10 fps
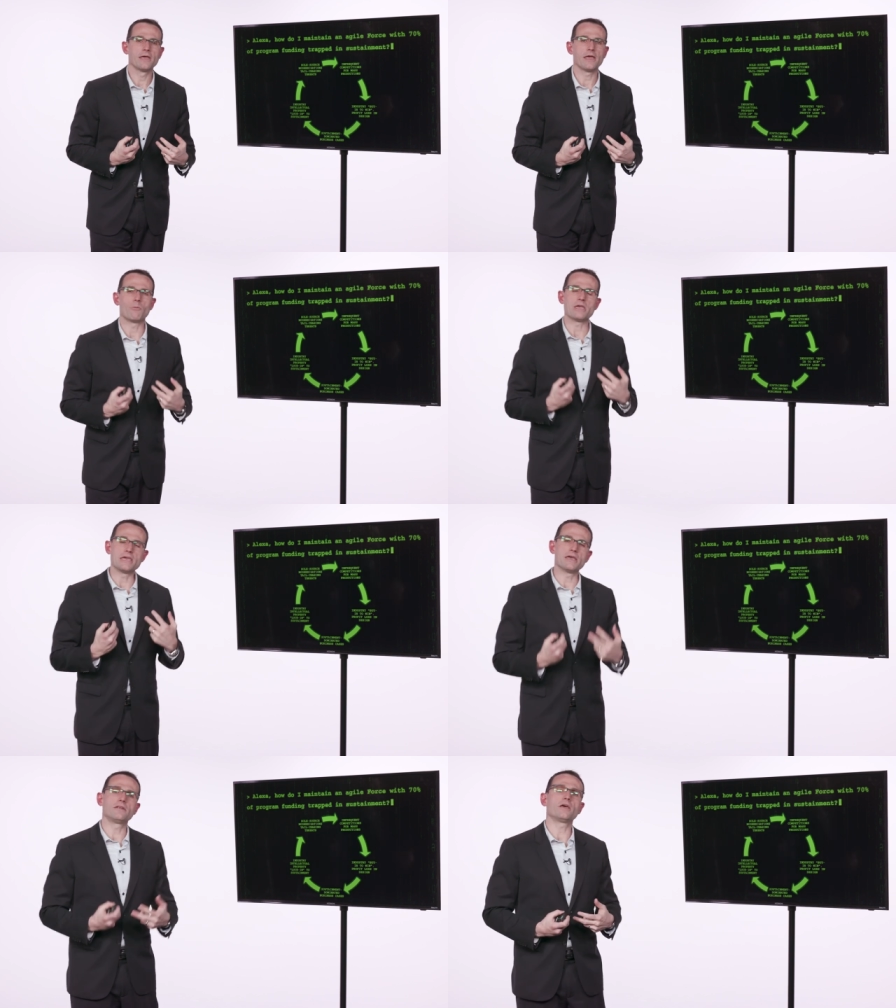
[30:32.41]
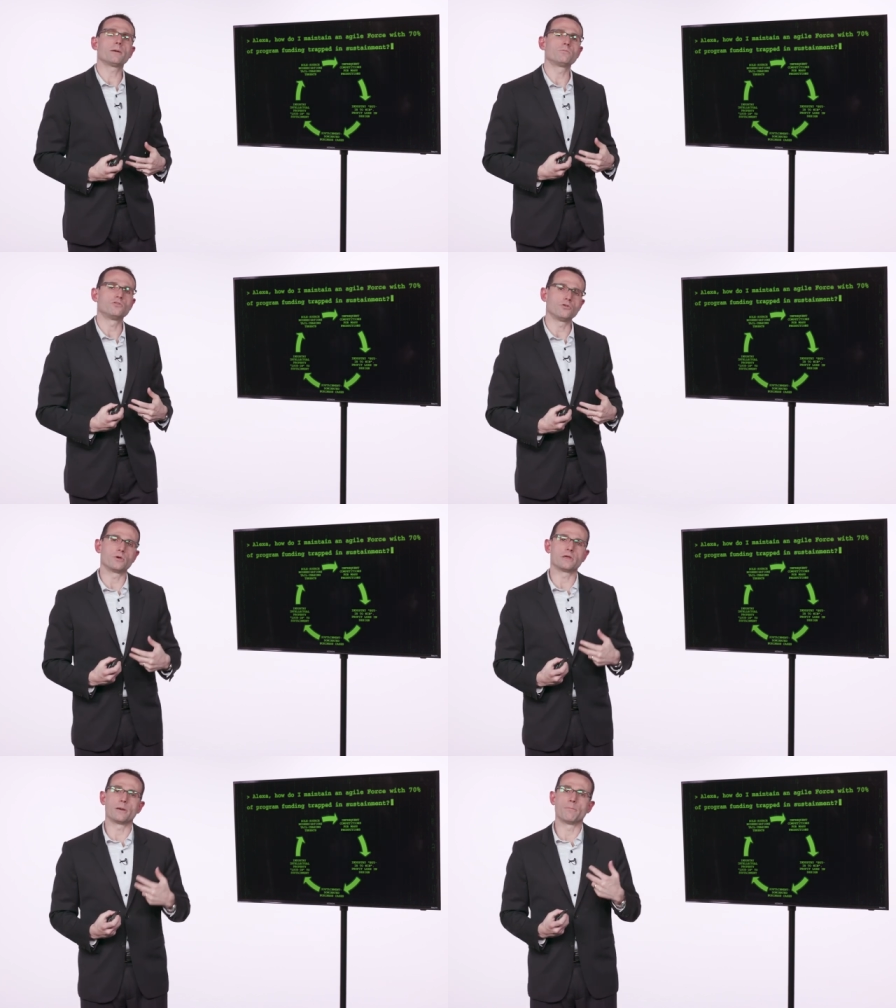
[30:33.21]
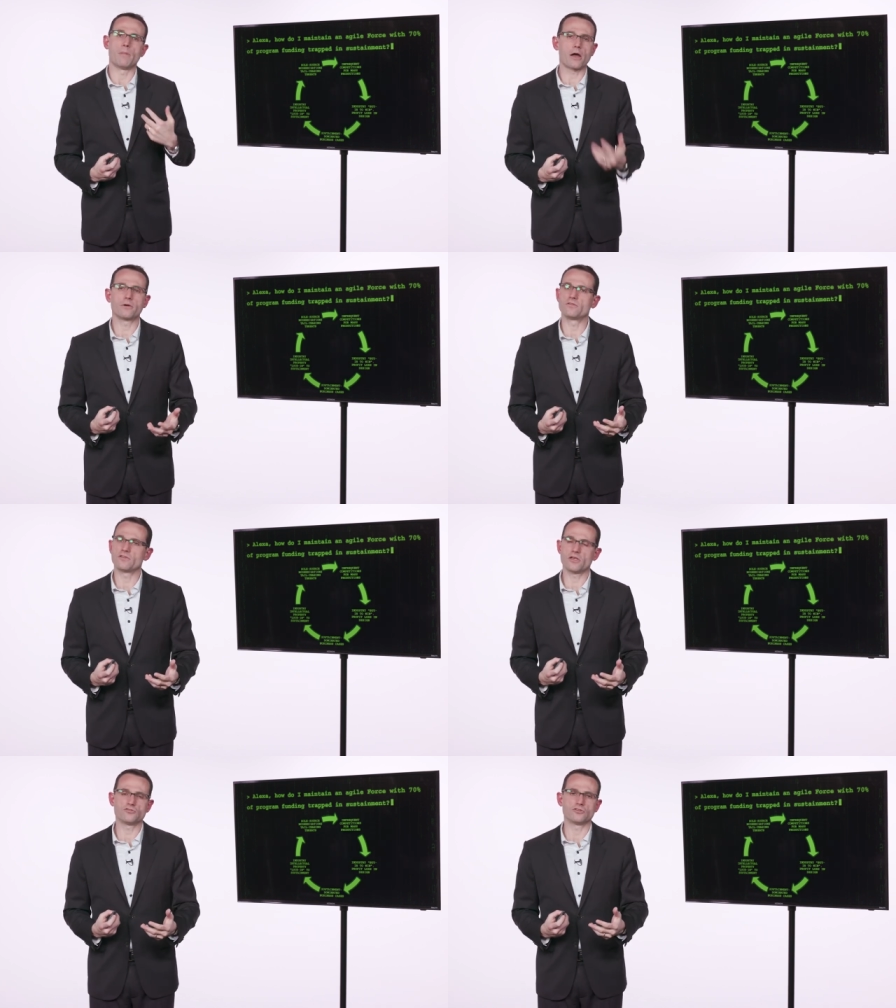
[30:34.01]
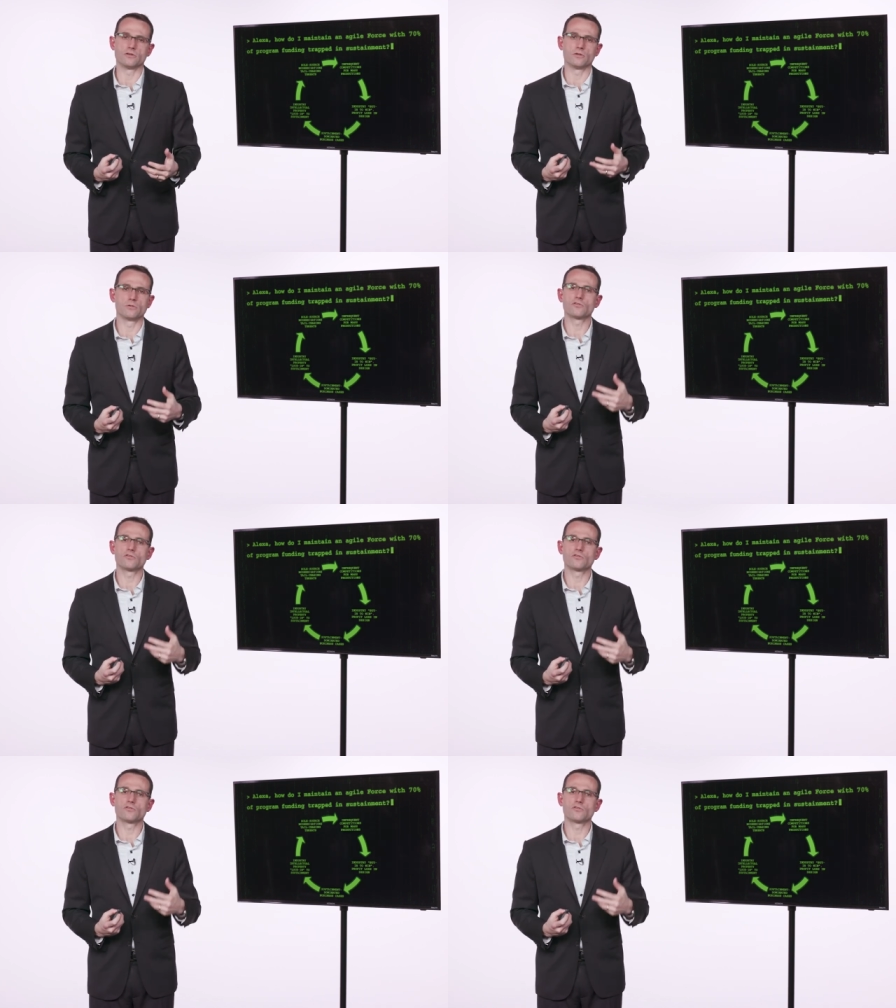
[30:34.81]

And we end up doing modernization